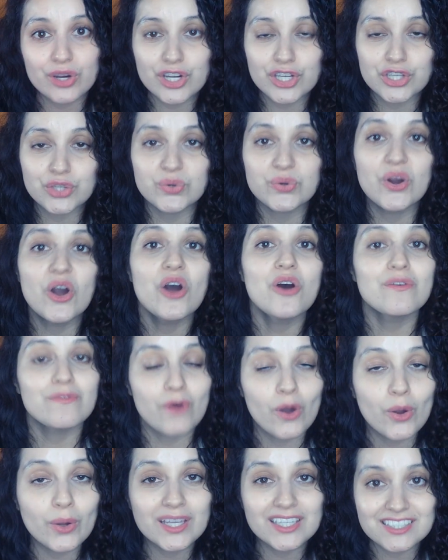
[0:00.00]
you
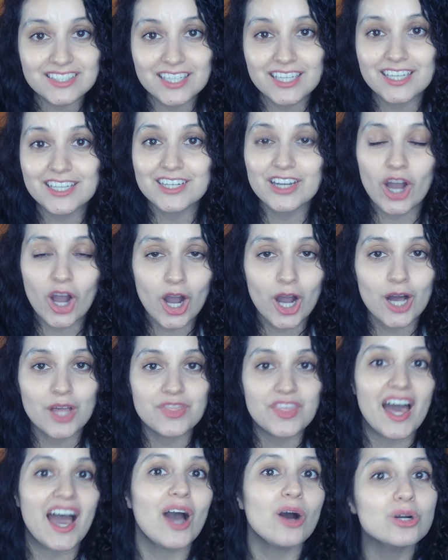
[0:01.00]
focus in on the
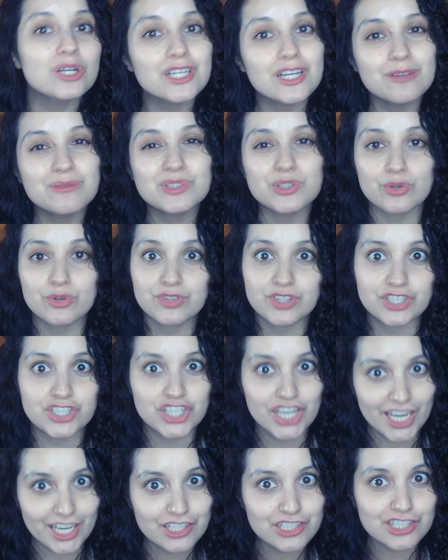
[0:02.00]
outcomes or the
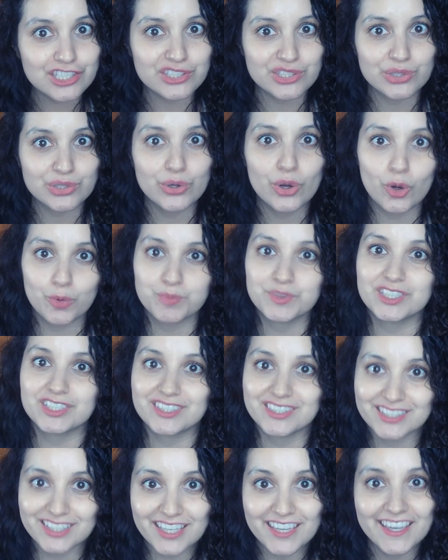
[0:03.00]
changes you hope to
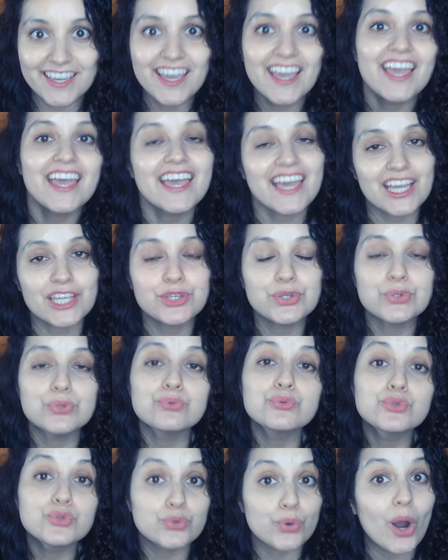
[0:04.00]
see, and you
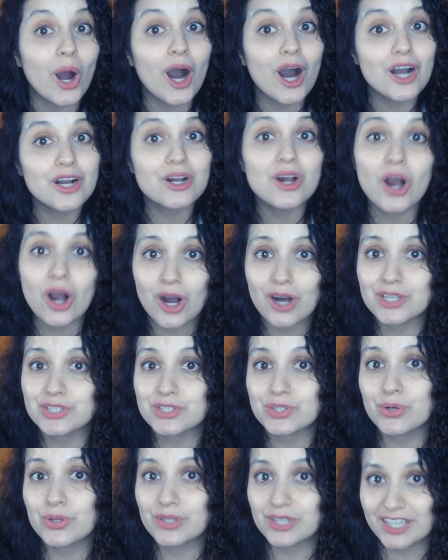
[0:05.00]
draw
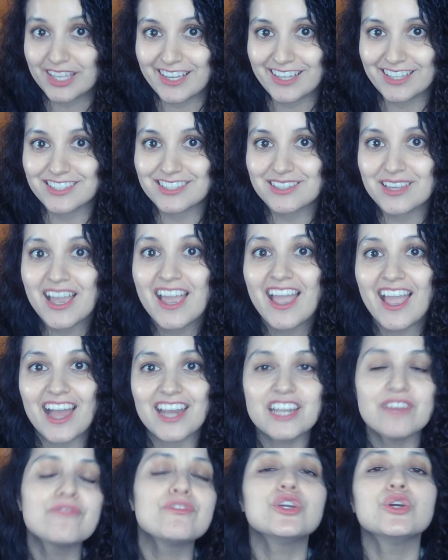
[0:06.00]
causal links. And
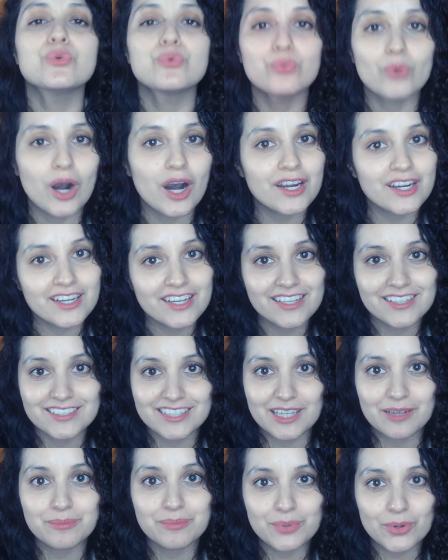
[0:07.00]
if you want an example